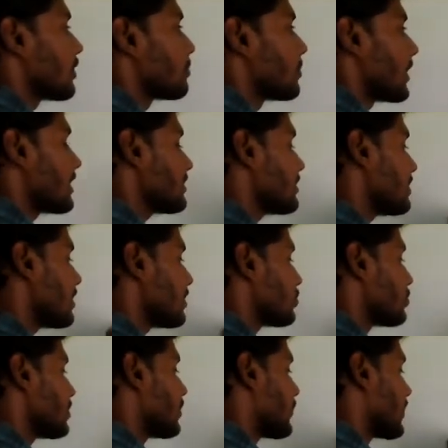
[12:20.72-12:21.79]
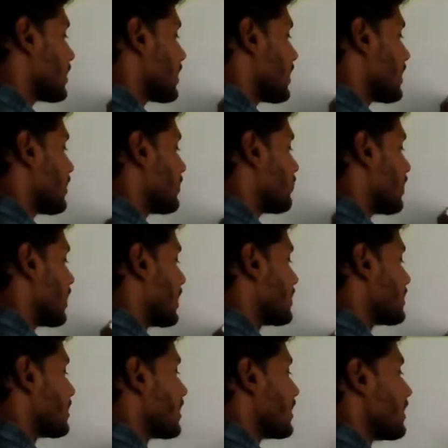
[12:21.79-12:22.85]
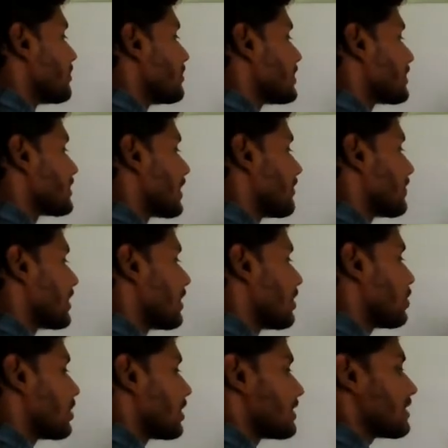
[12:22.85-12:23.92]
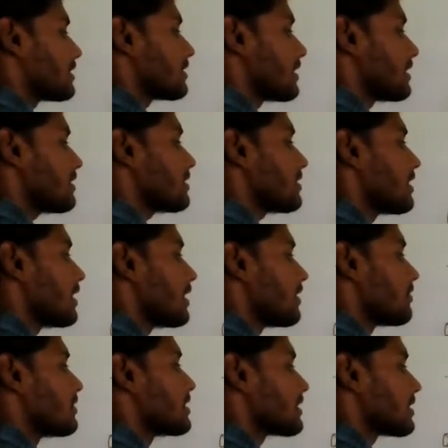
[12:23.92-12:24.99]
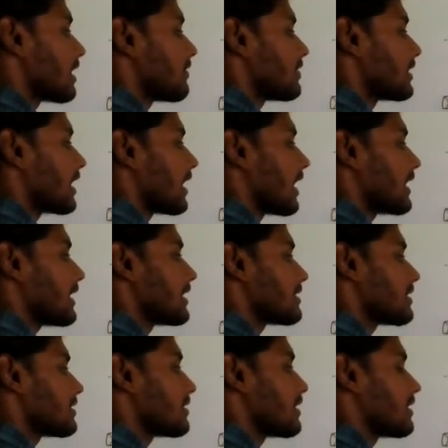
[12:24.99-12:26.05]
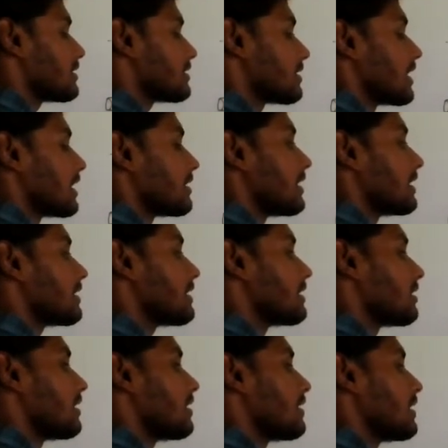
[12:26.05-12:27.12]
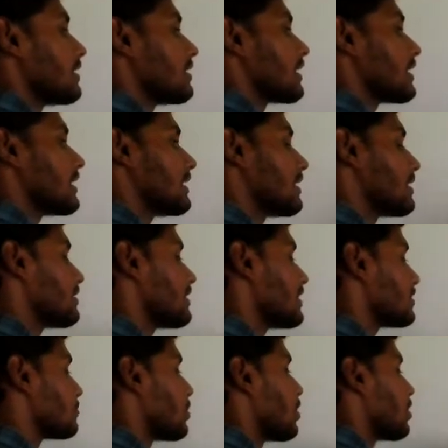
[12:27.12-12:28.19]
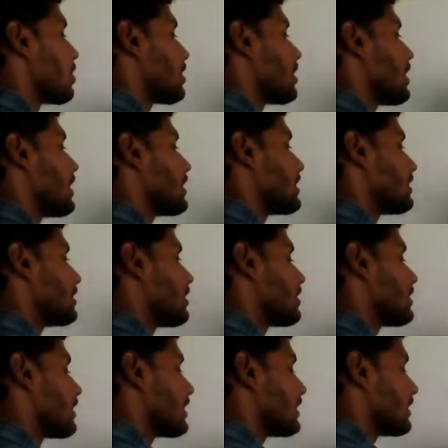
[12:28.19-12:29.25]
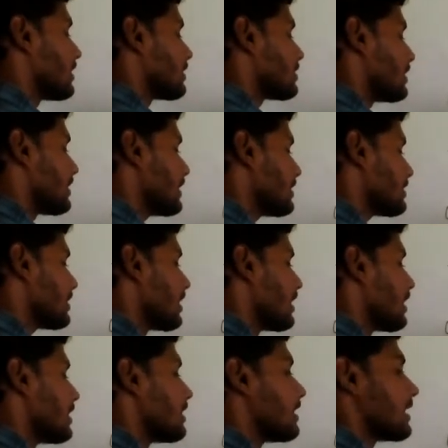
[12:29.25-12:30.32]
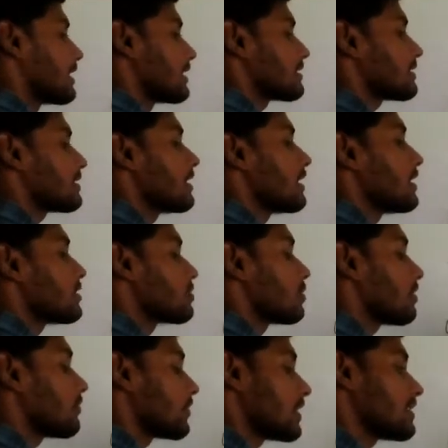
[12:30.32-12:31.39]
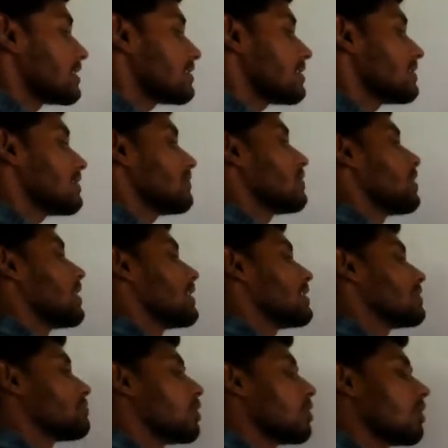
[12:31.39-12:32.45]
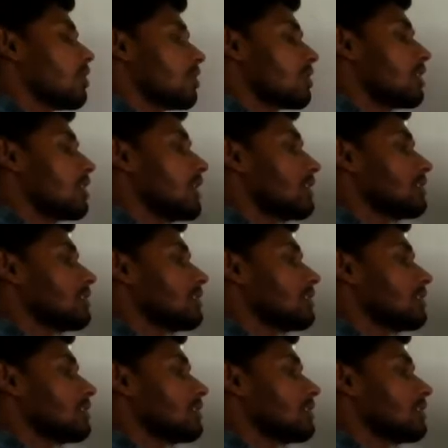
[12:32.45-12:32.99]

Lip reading: you pass in the 2 different kind of wires, which is having a low resistance, which is having a high resistance, then here the heat energy is more, and here the heat energy is less. So if resistance of the wire is more,